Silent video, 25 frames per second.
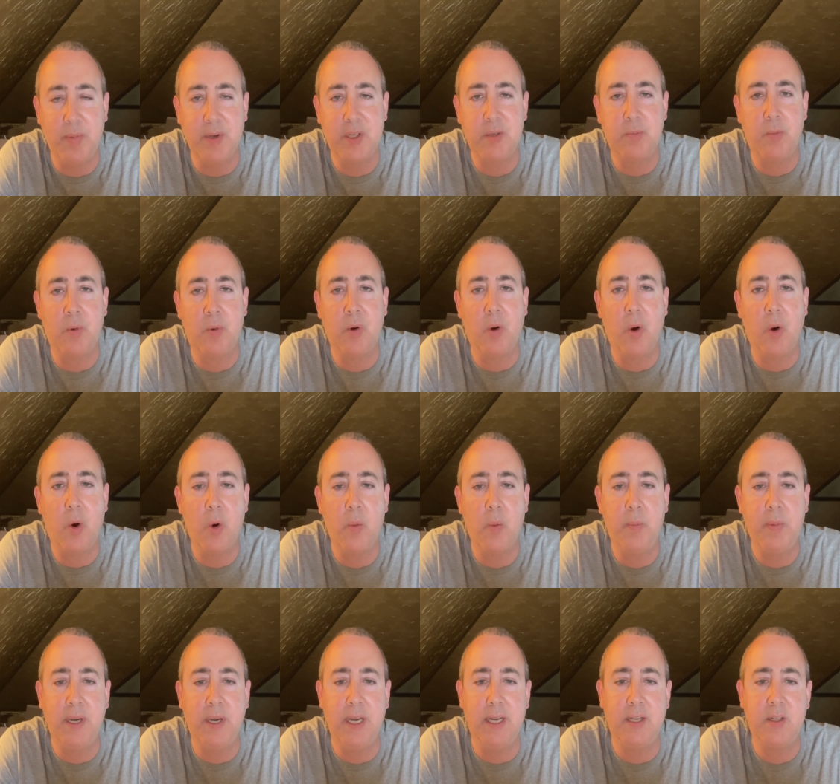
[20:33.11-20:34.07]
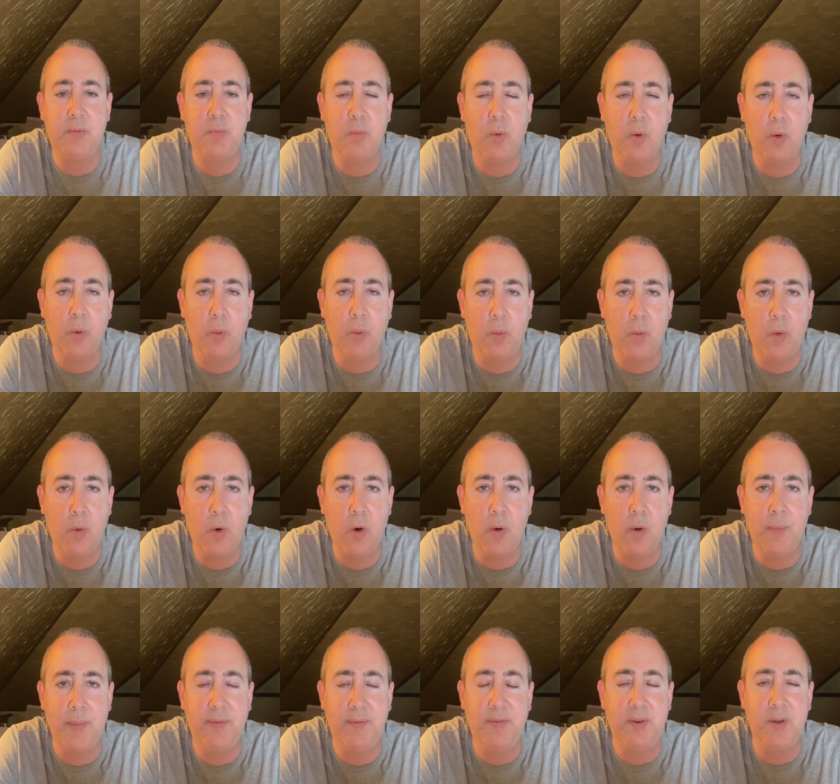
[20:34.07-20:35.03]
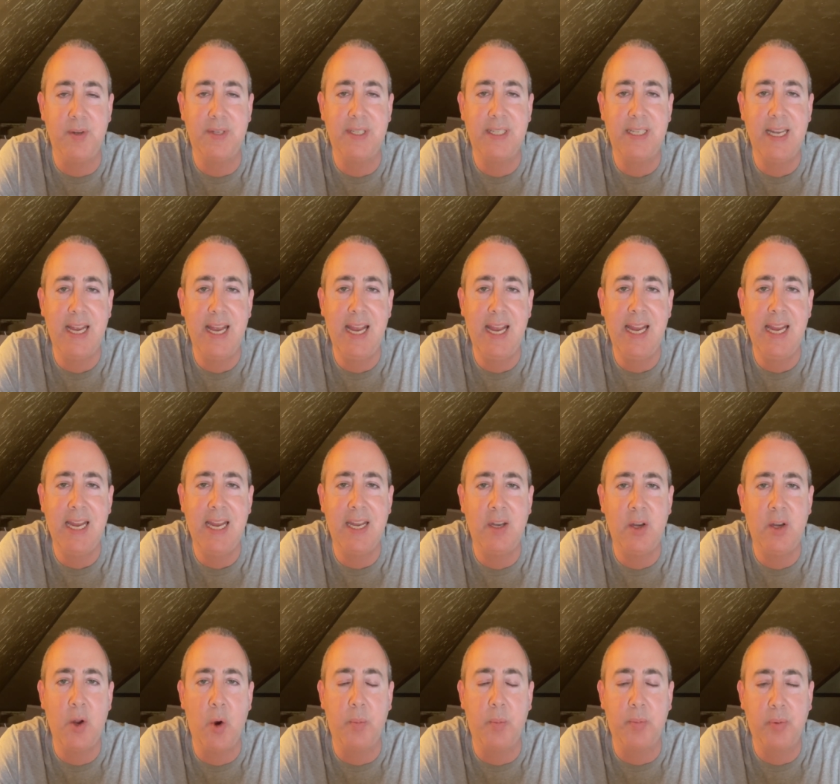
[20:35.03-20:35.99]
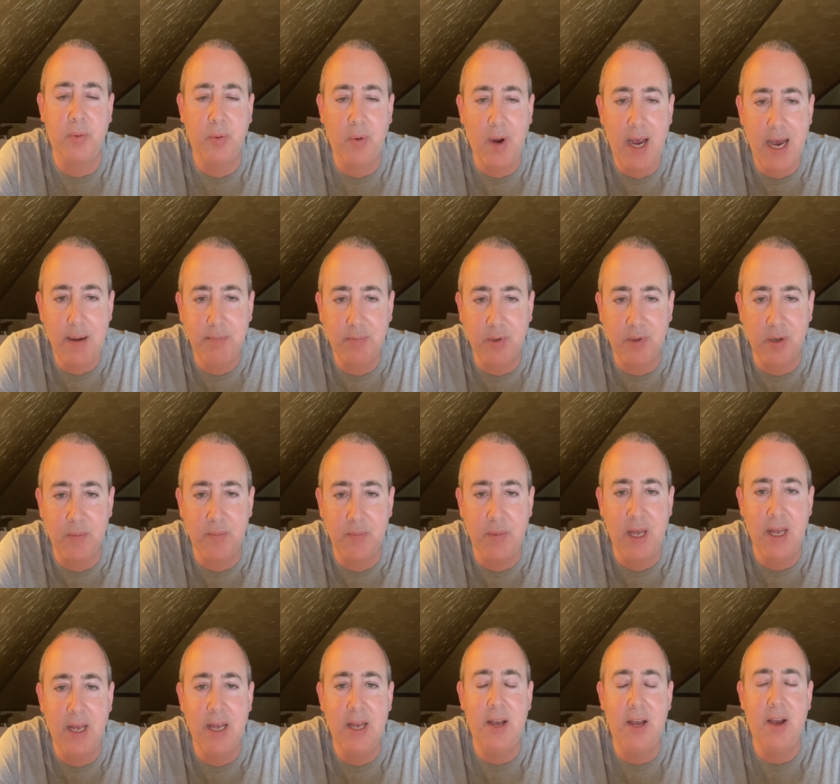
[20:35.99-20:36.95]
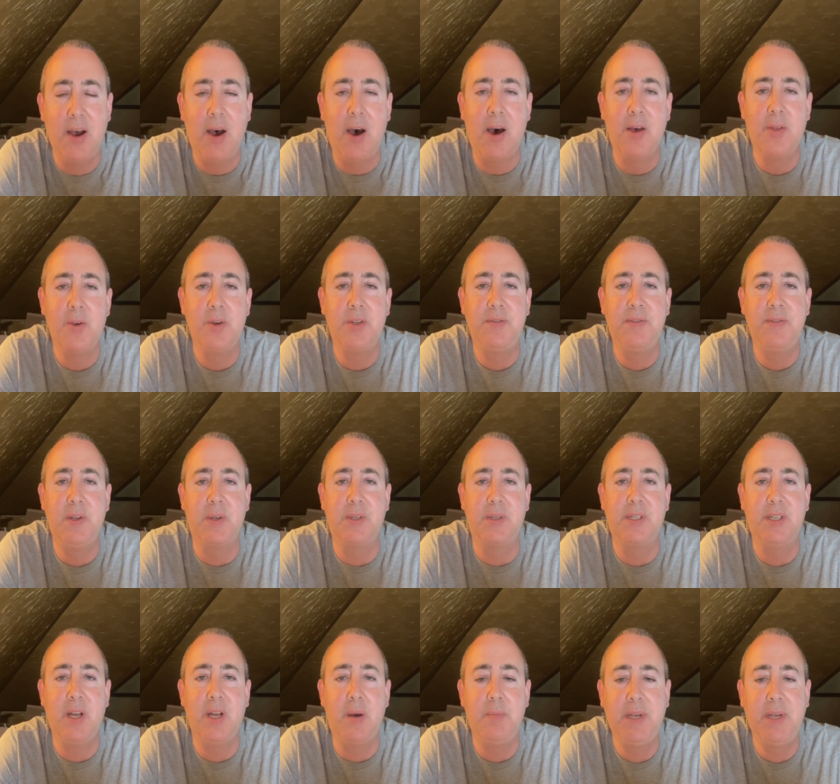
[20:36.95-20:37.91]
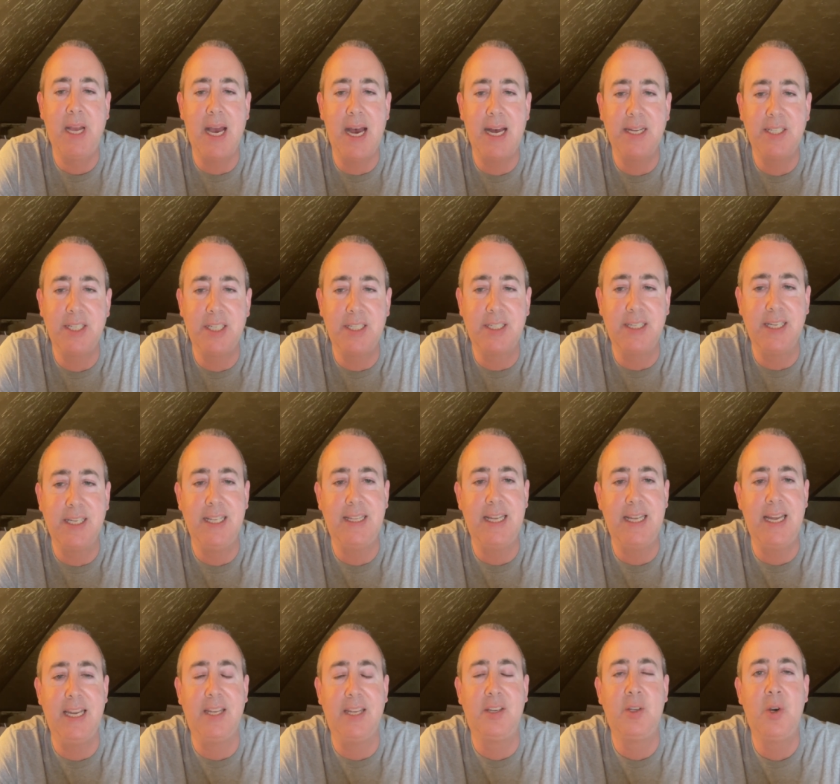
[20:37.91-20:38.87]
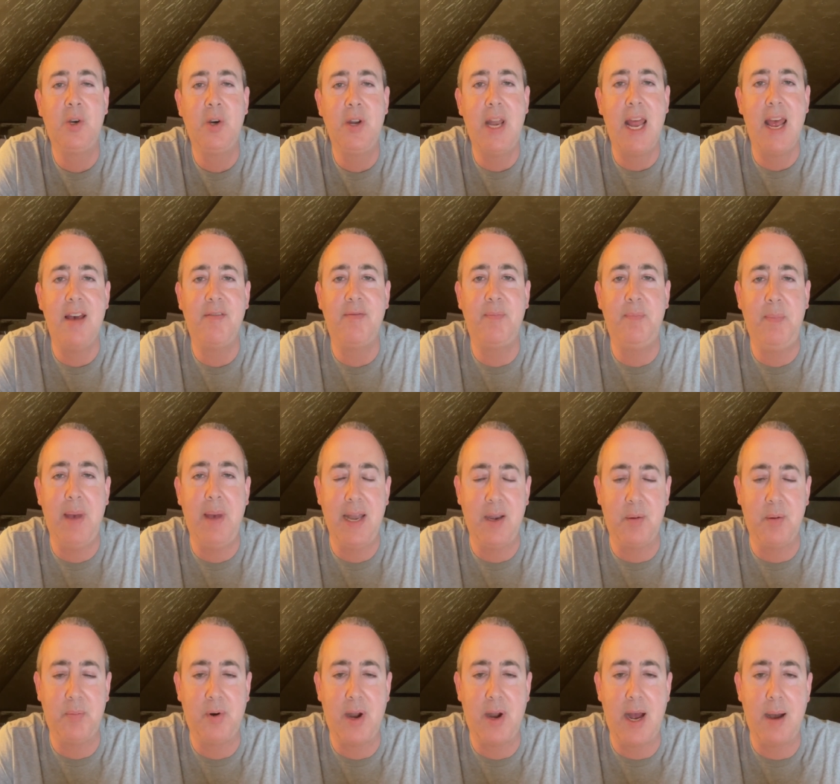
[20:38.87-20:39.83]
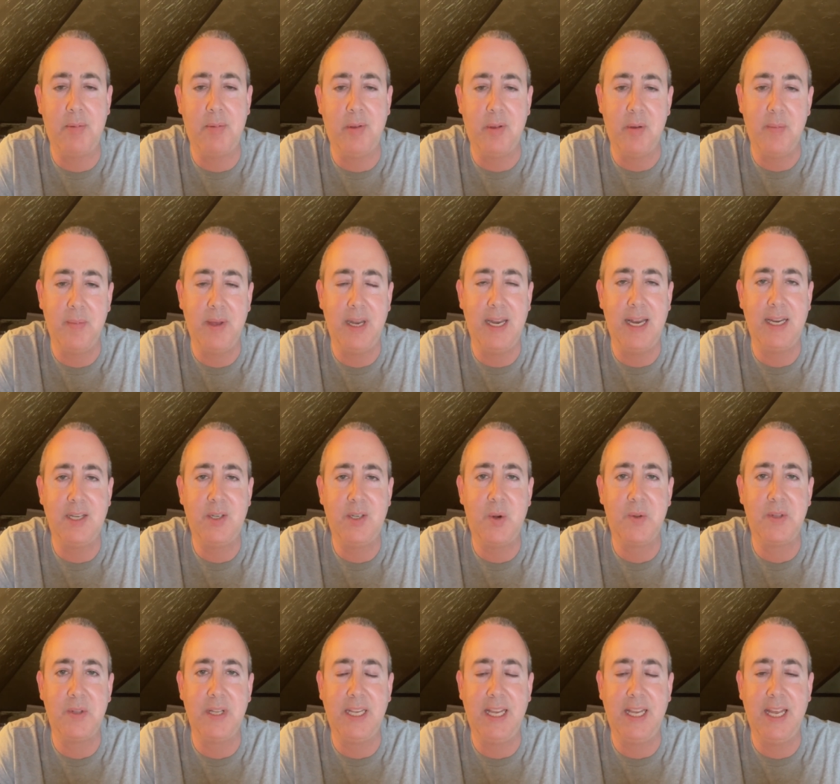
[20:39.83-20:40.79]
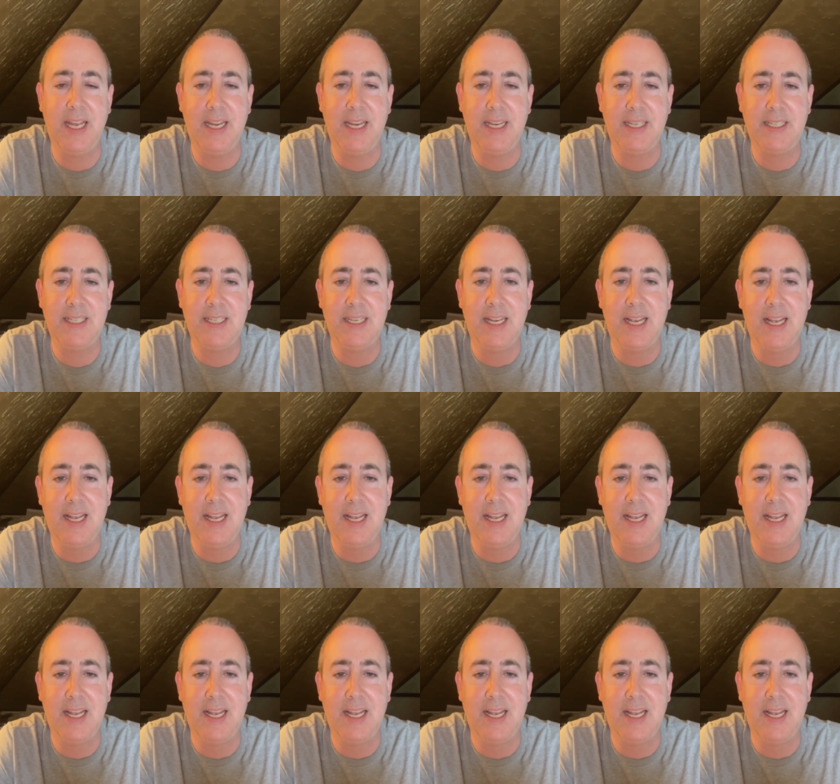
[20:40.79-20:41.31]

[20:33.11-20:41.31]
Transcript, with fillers: It's more open. It's more warm. If you say no problem, others feel subconsciously that it could have been a problem. And I totally get it.